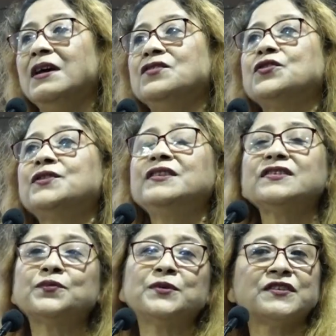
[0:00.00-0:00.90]
So
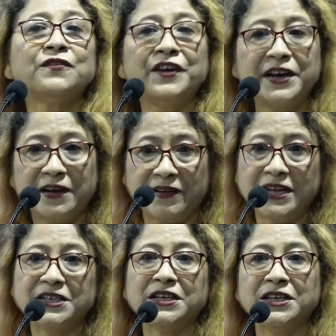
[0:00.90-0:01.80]
this was a very
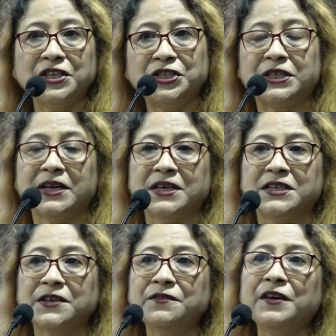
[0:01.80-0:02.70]
great
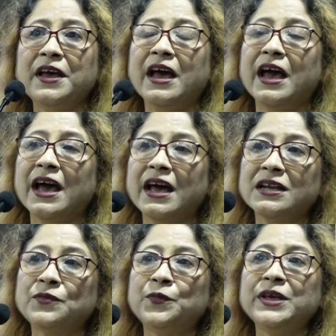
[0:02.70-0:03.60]
initiative,
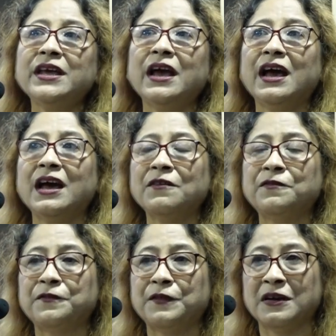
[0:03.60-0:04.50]
and we
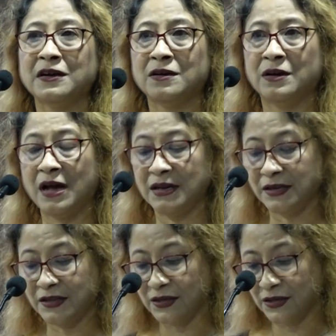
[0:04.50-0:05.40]
have,
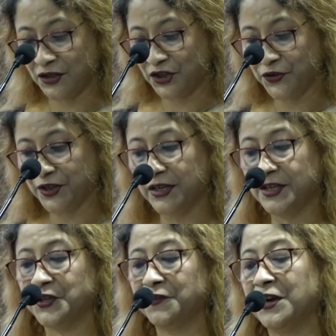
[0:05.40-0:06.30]
under the
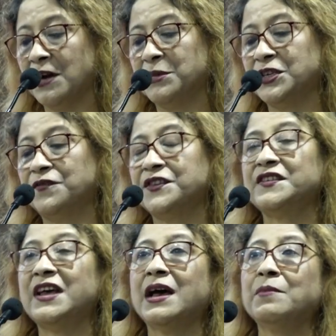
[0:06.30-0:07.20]
tutelage of Government of
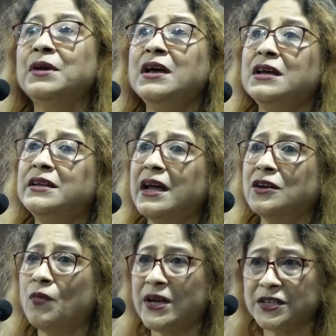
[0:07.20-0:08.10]
Assam, done
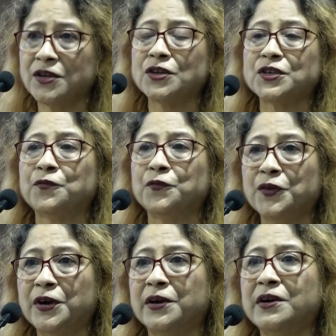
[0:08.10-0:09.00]
quite a lot of
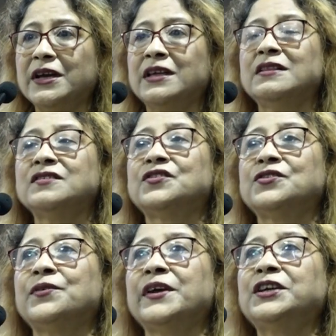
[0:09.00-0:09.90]
work in this
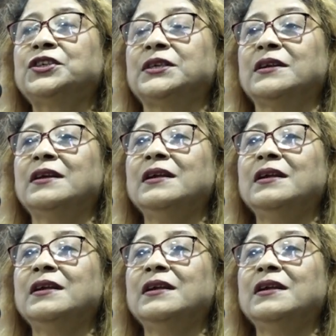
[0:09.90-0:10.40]
direction.